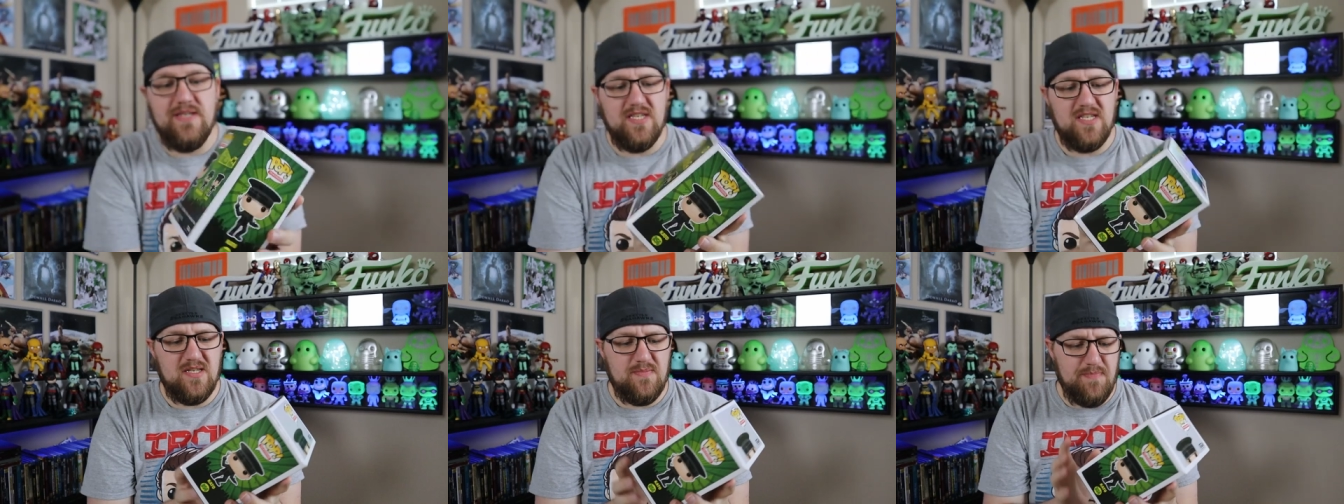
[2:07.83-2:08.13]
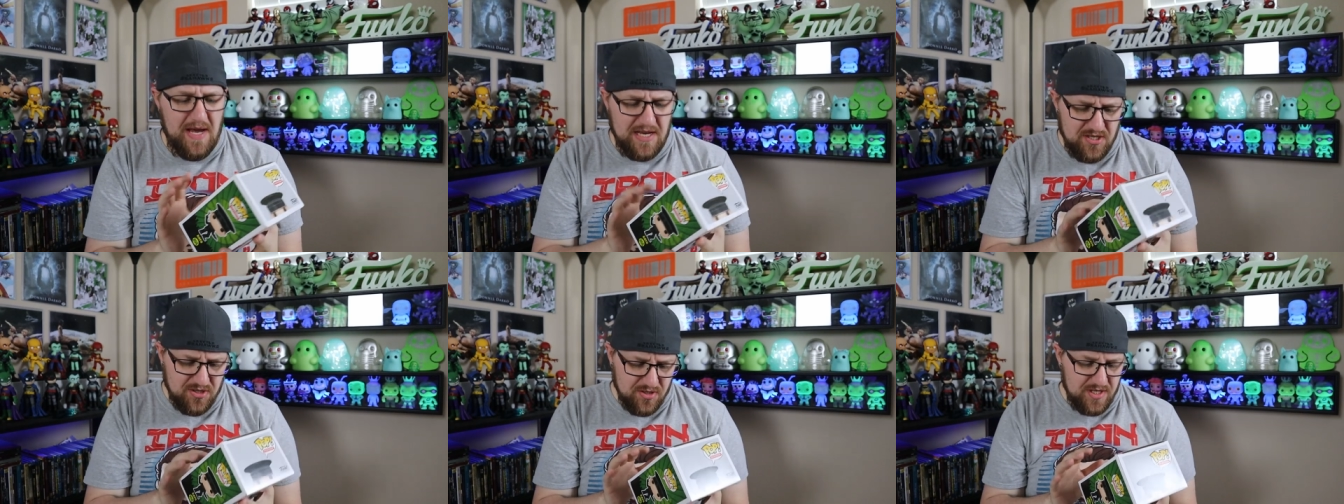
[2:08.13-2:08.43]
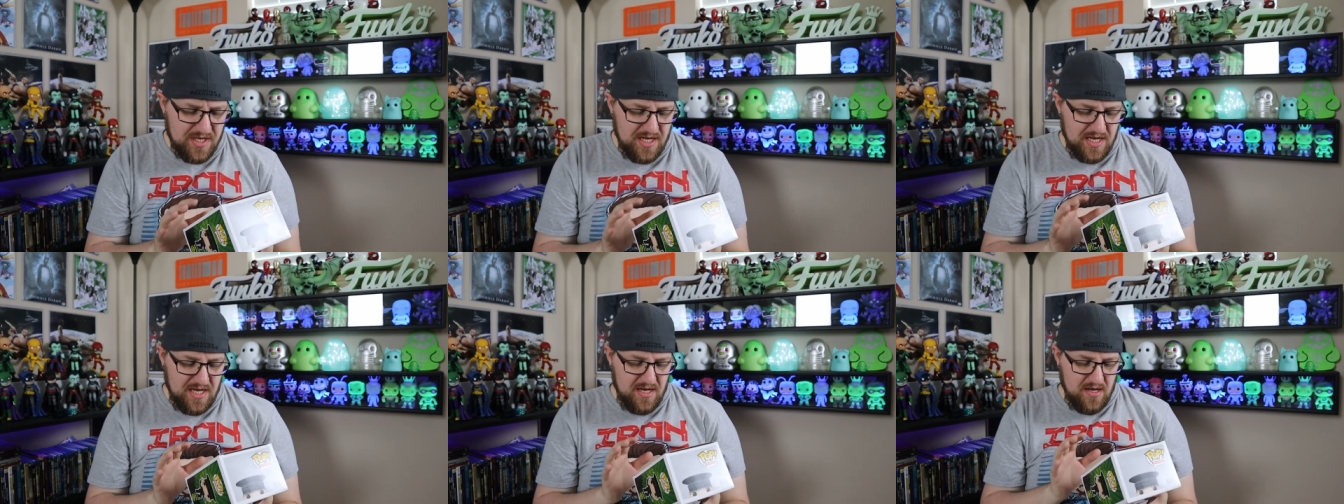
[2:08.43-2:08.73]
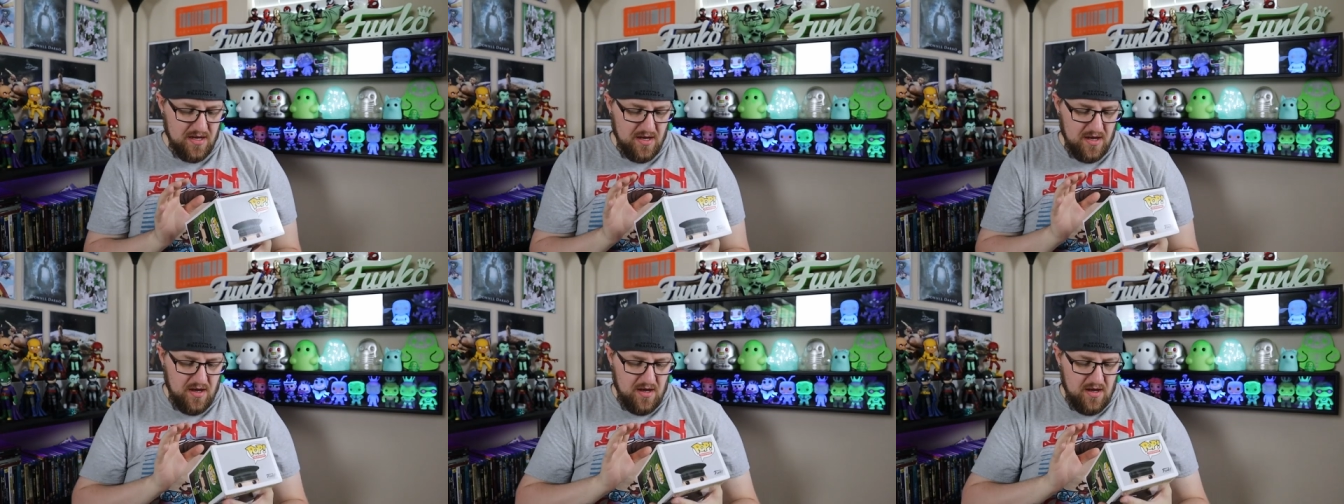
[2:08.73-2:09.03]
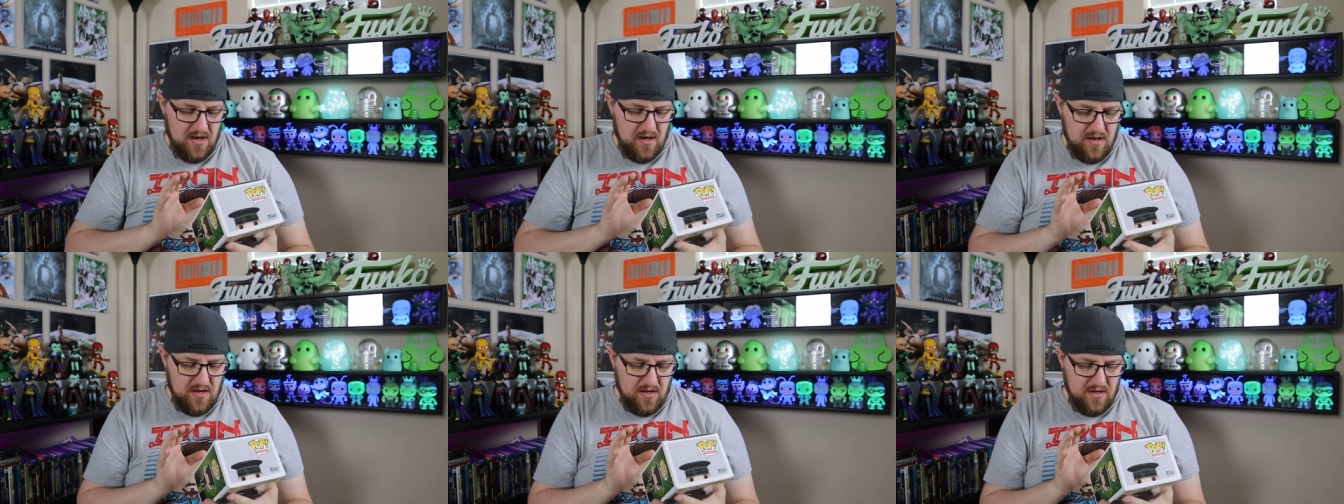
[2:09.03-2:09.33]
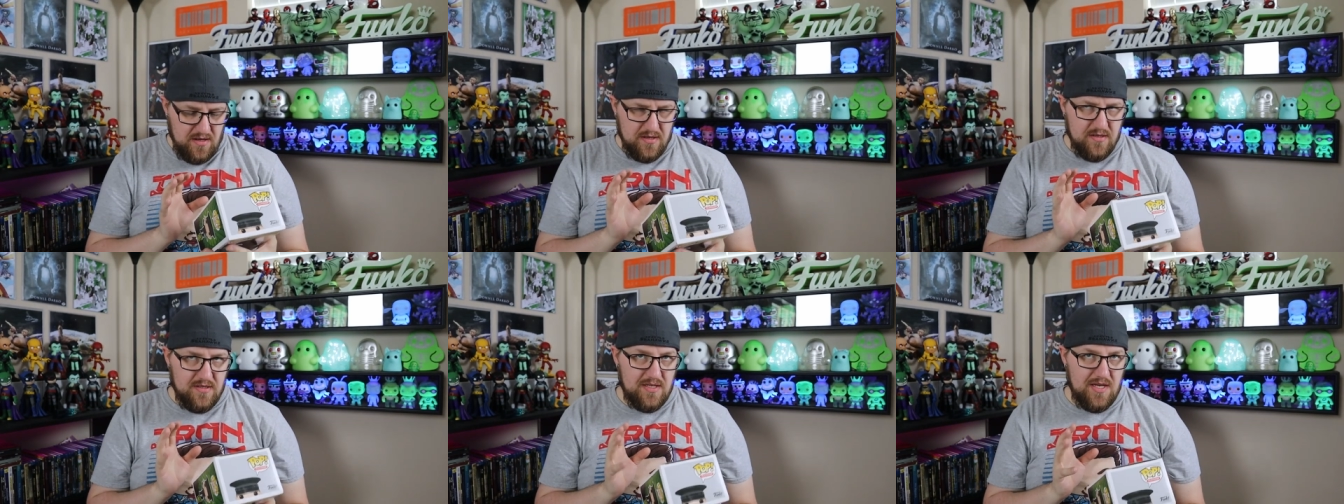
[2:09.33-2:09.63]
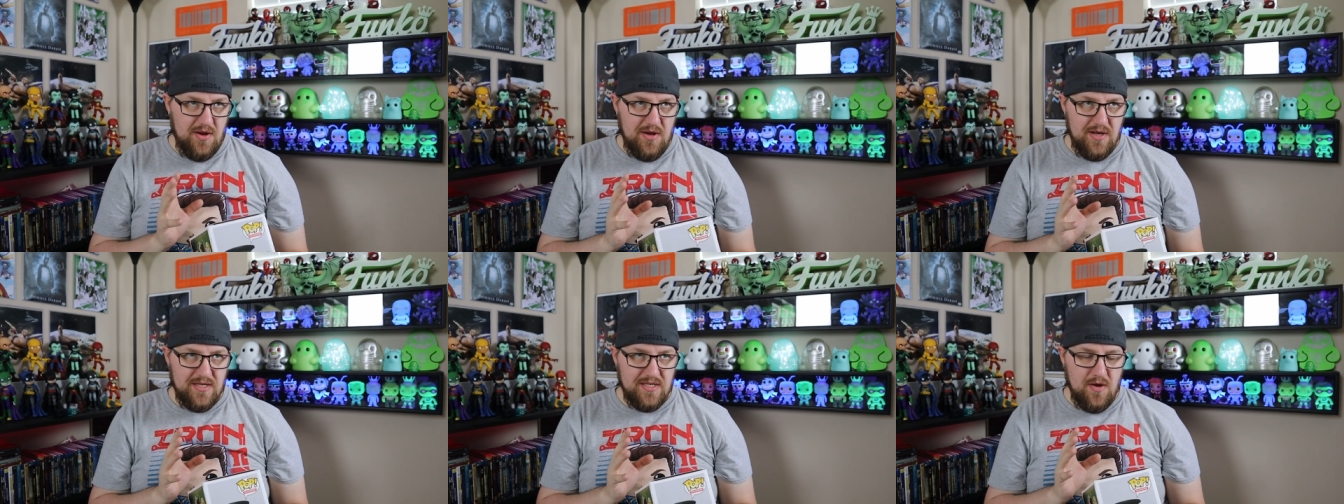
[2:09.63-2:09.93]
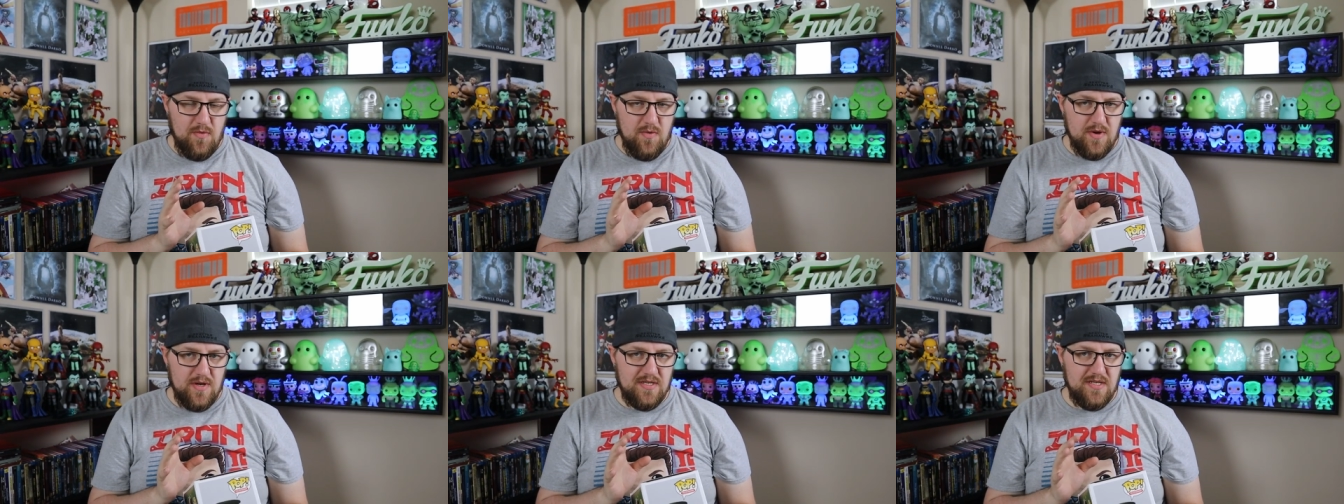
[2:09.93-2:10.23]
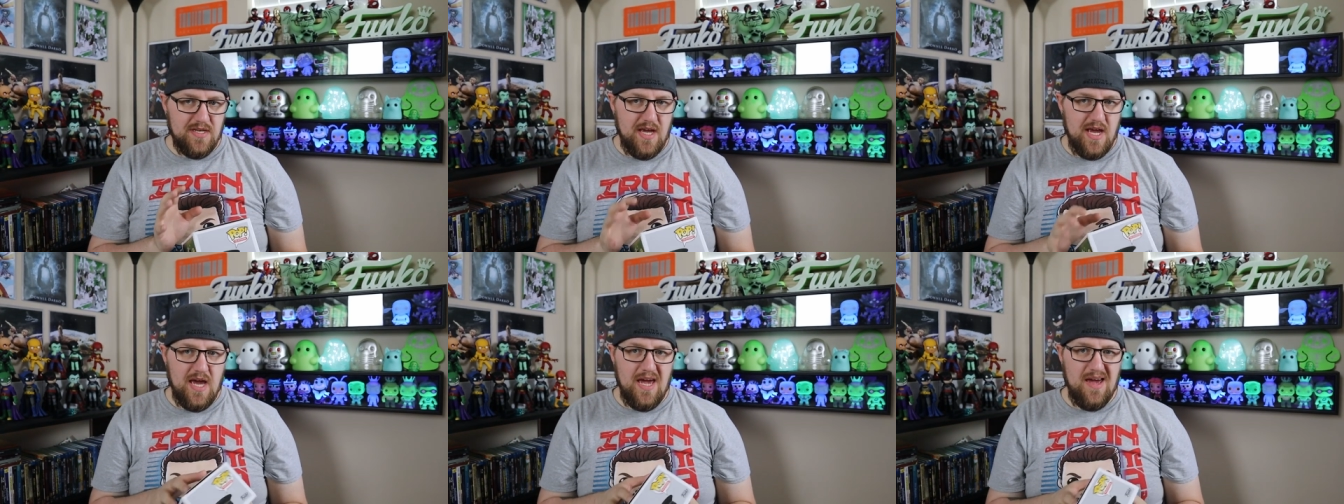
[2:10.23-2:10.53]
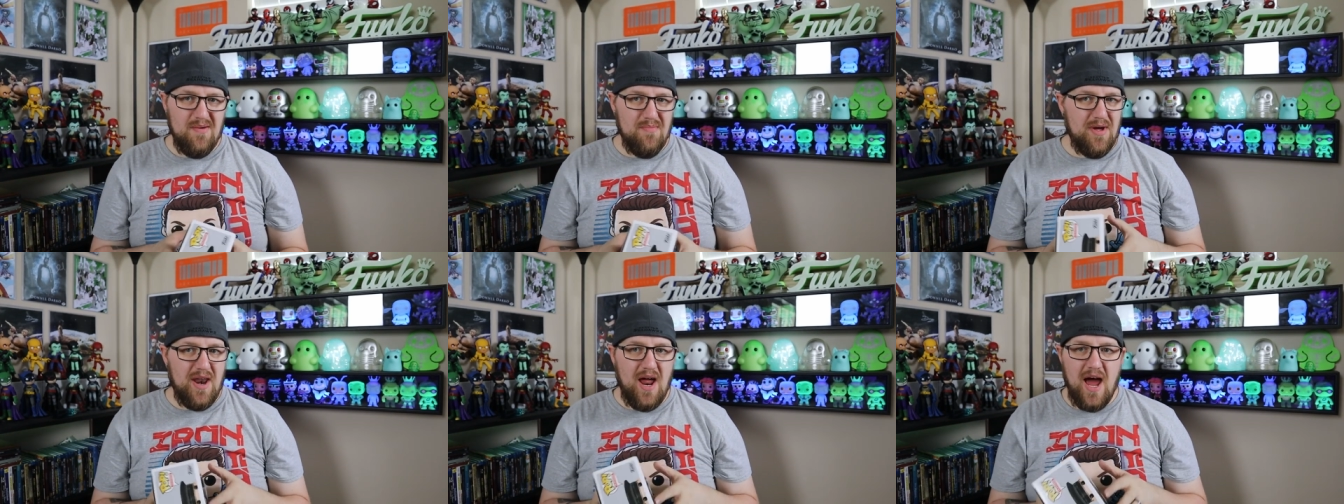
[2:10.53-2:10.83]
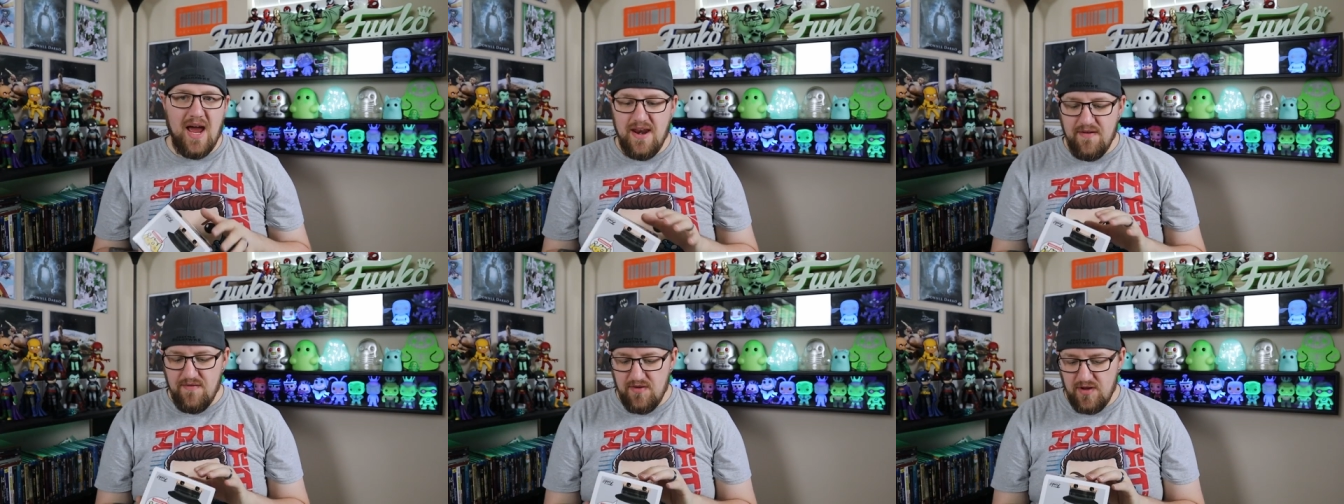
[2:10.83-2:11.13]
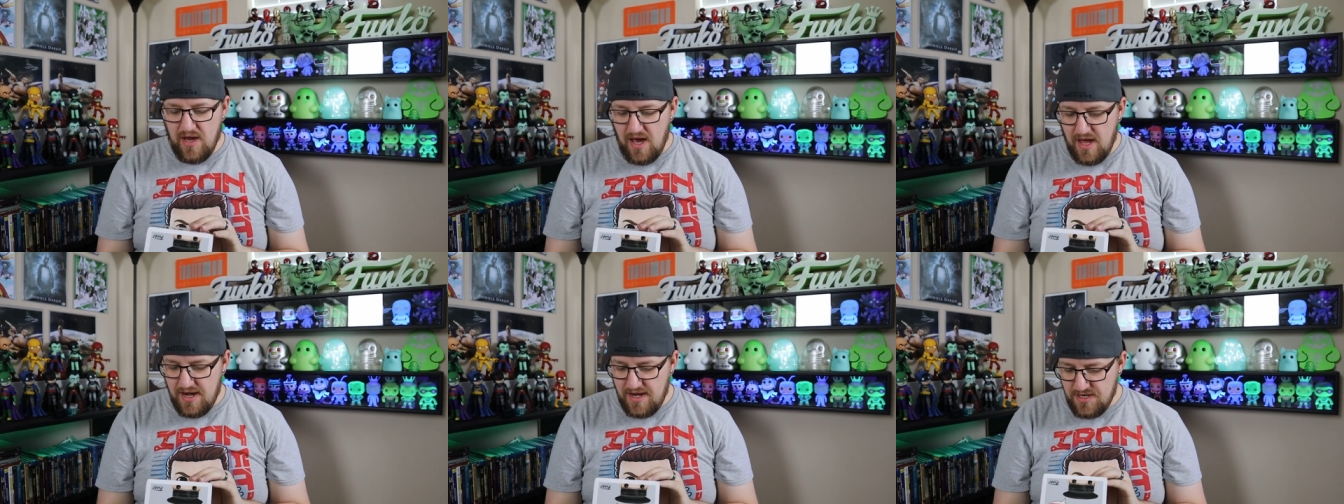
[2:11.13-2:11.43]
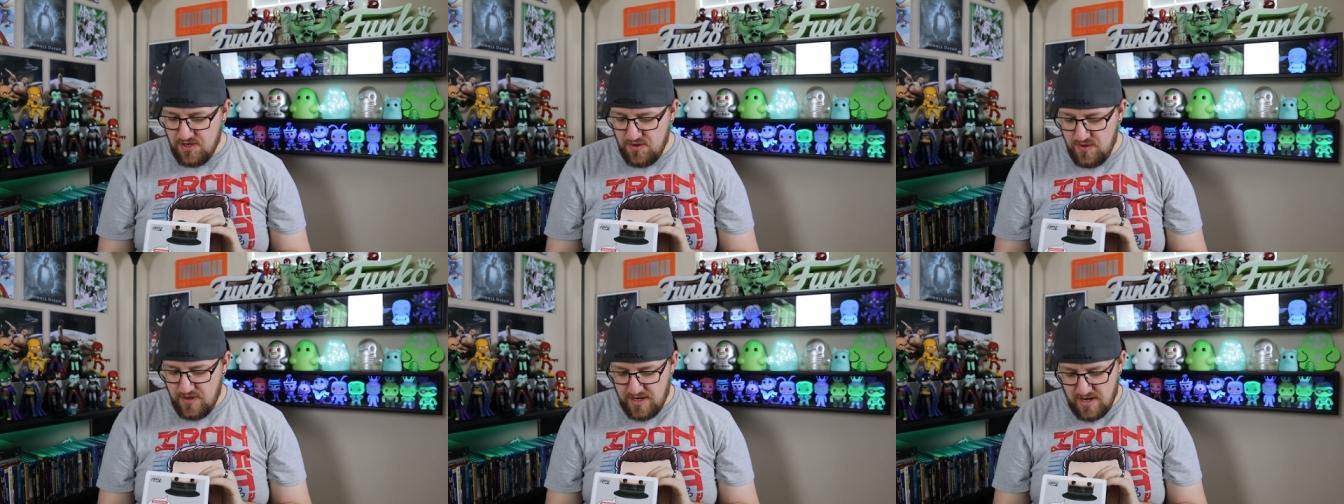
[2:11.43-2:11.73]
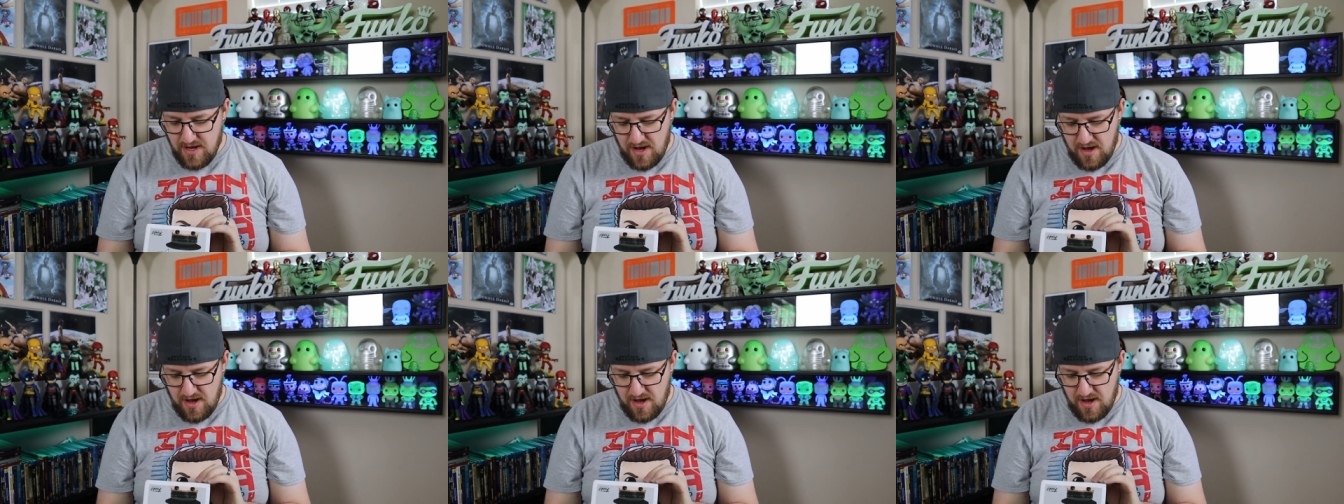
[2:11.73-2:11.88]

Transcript: the specialty series, I want to say, but I never got into it.